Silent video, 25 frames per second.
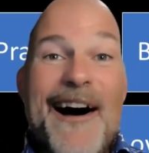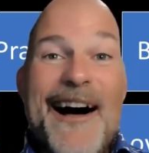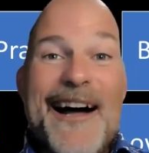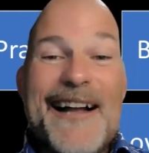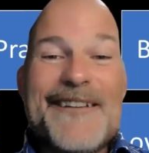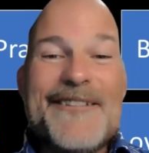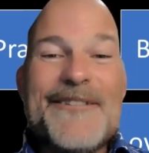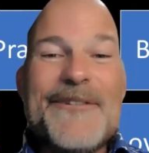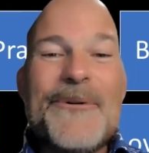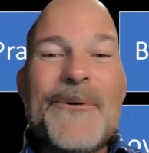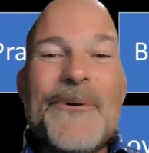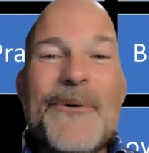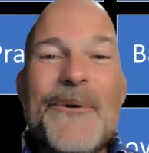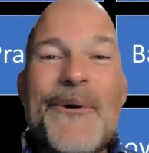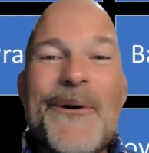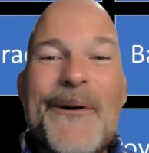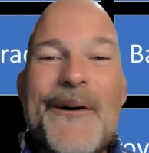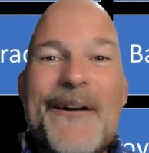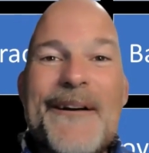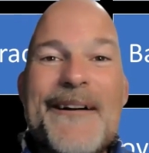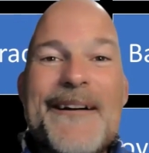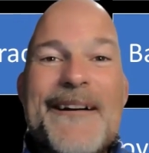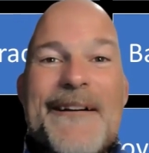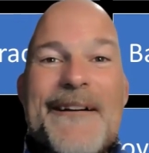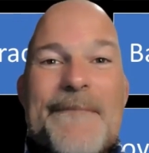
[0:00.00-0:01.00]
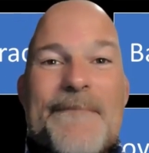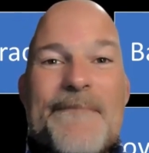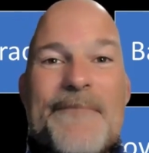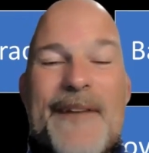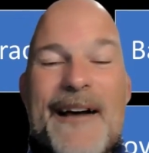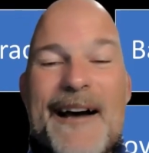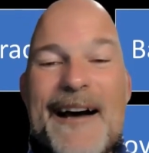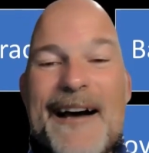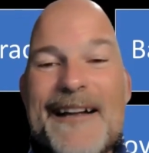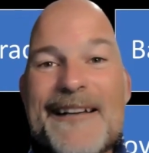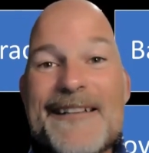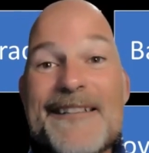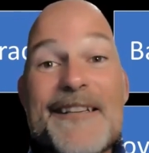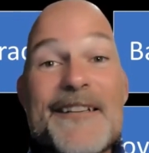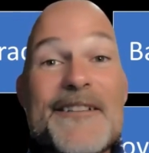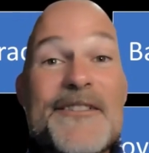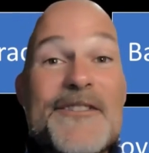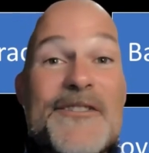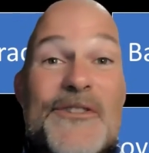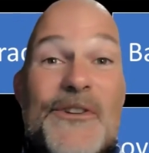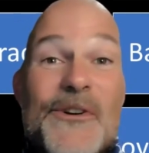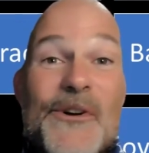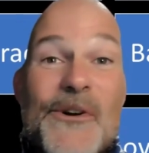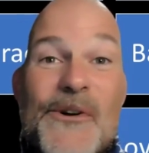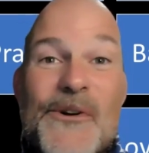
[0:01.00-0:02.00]
thought or uh,
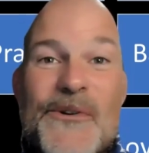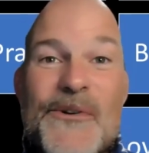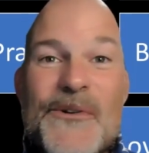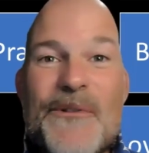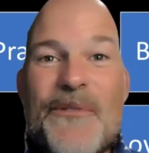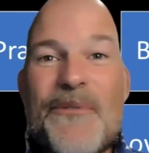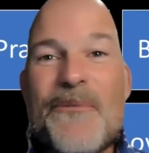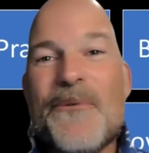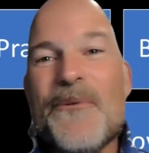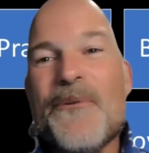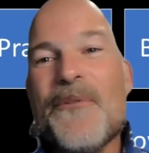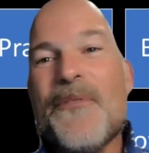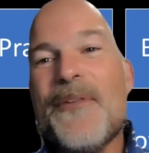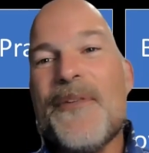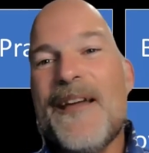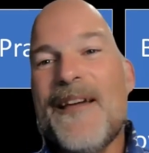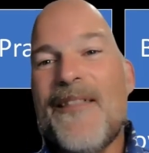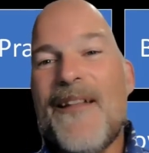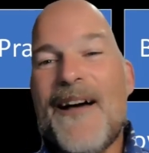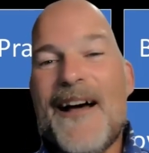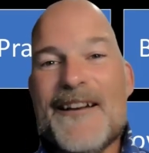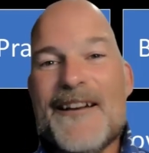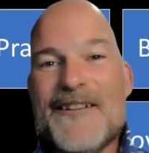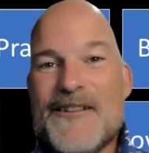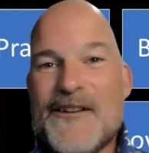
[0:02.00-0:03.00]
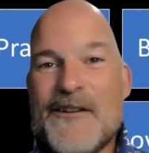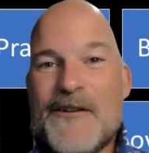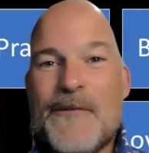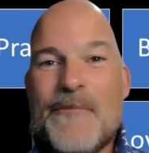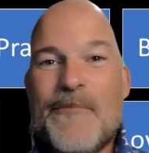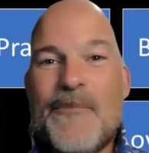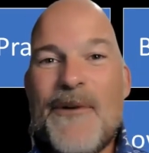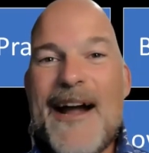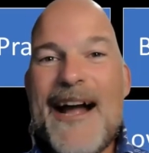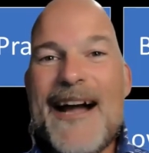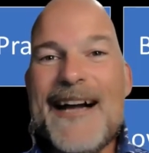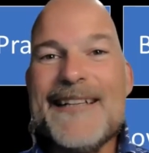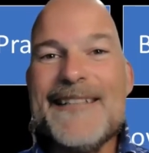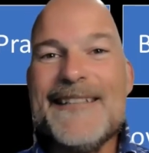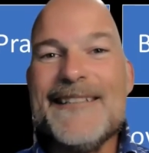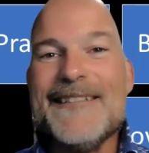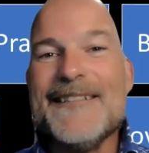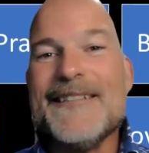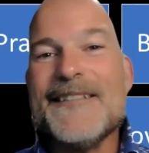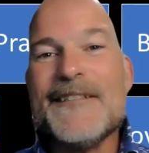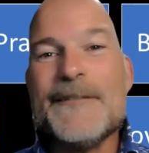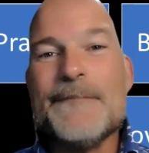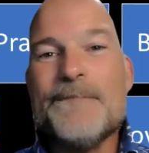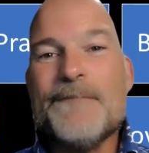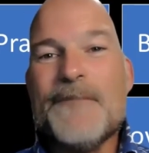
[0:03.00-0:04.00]
discerned through theological
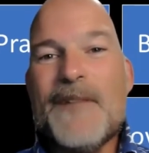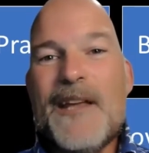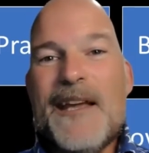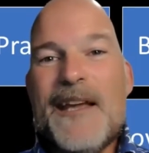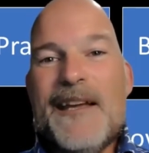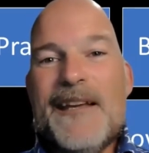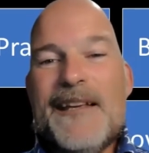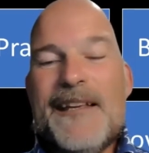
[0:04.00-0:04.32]
practice.